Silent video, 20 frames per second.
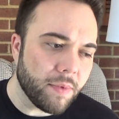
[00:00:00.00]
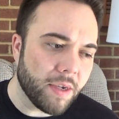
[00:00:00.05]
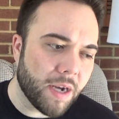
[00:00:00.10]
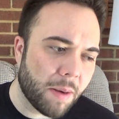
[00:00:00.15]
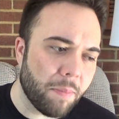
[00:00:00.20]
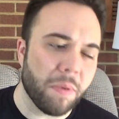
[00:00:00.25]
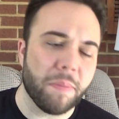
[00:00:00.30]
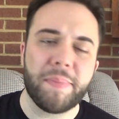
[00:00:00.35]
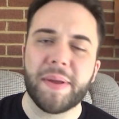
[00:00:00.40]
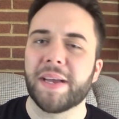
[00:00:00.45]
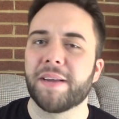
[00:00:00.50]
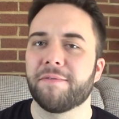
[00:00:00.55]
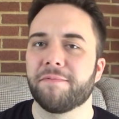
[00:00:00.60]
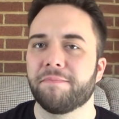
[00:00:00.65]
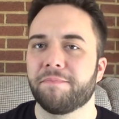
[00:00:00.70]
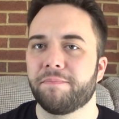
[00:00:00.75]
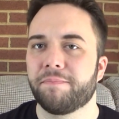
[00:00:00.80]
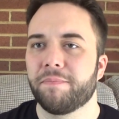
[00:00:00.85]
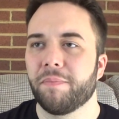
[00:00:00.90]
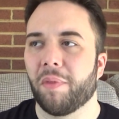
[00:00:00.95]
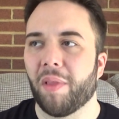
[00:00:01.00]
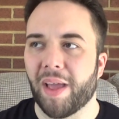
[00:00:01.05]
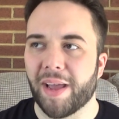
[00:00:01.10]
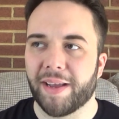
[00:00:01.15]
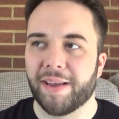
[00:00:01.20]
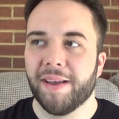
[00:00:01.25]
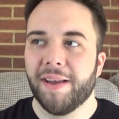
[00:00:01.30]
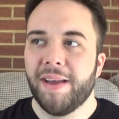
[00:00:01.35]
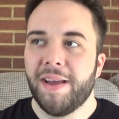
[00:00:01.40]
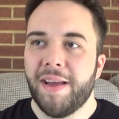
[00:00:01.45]
I'm a big
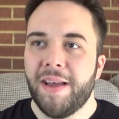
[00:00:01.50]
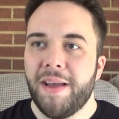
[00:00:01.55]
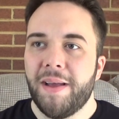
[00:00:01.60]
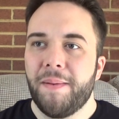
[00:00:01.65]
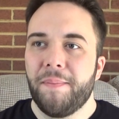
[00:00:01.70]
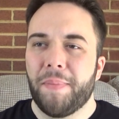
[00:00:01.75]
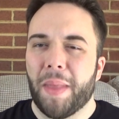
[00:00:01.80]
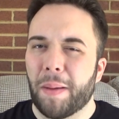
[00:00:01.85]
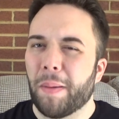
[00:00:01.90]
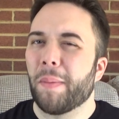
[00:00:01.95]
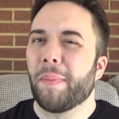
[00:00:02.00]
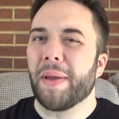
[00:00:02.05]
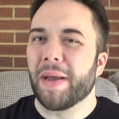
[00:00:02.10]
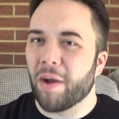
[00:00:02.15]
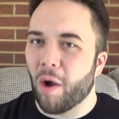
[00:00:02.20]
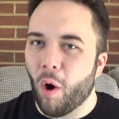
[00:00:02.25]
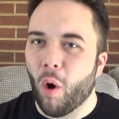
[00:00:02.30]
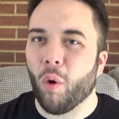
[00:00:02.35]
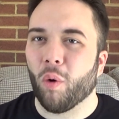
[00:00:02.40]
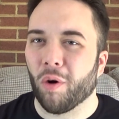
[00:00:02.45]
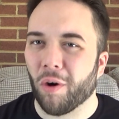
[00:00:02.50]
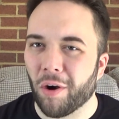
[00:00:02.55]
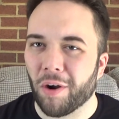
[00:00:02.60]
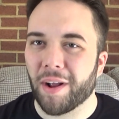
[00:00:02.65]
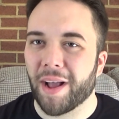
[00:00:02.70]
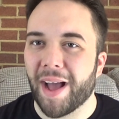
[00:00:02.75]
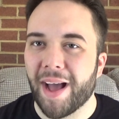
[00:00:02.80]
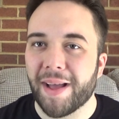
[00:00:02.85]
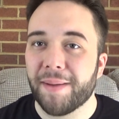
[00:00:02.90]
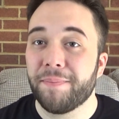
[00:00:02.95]
horror
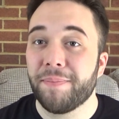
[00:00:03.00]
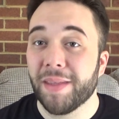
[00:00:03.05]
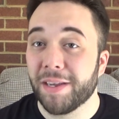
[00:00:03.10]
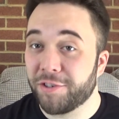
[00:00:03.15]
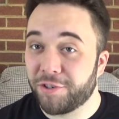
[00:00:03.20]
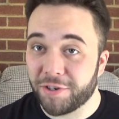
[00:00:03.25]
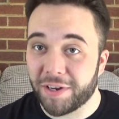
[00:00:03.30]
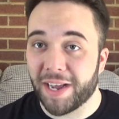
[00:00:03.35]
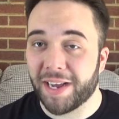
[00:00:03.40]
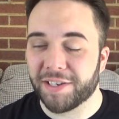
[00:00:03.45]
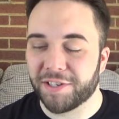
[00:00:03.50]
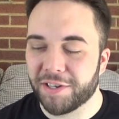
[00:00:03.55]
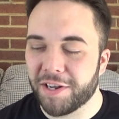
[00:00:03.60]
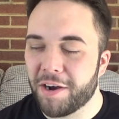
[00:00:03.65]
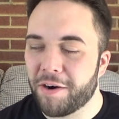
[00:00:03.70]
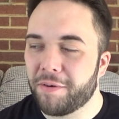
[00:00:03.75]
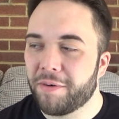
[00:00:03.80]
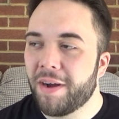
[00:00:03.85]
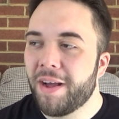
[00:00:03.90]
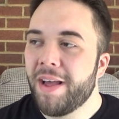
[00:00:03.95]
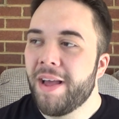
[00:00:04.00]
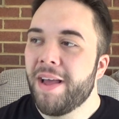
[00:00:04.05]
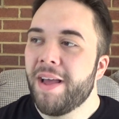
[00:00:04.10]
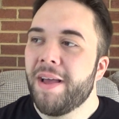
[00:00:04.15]
guy, as you guys know.